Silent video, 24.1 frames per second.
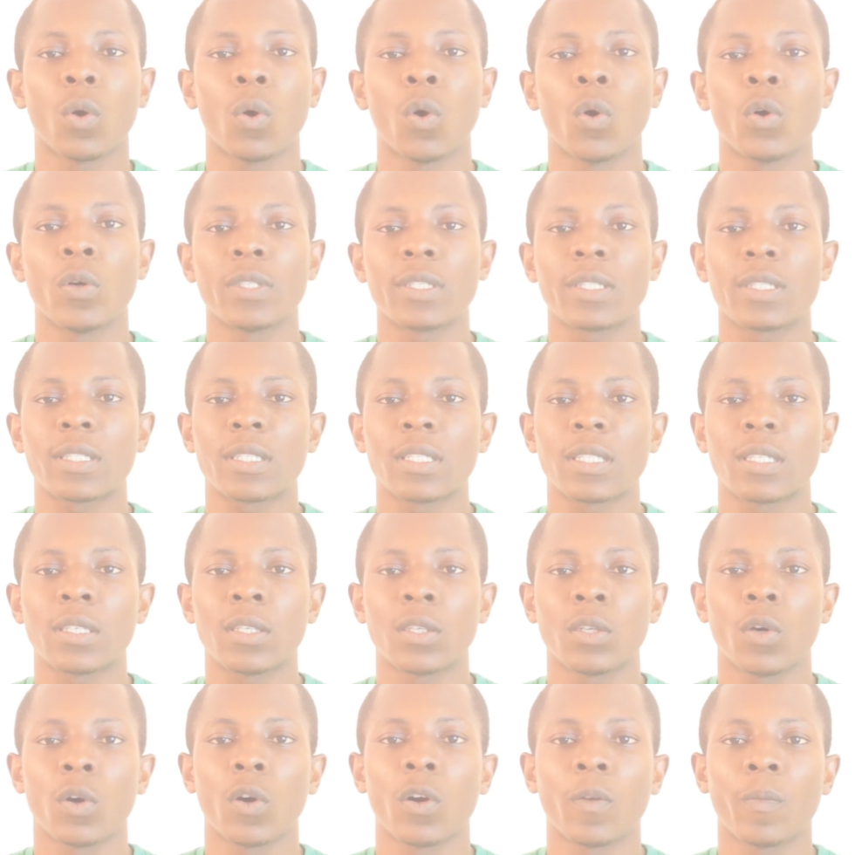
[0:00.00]
own
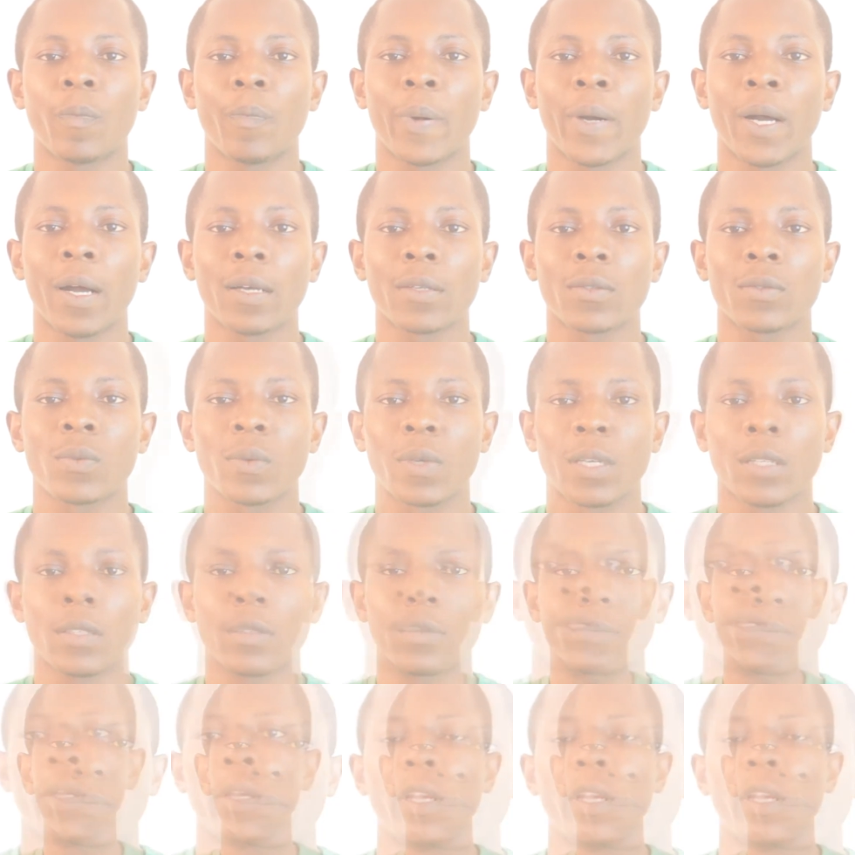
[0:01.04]
secured password.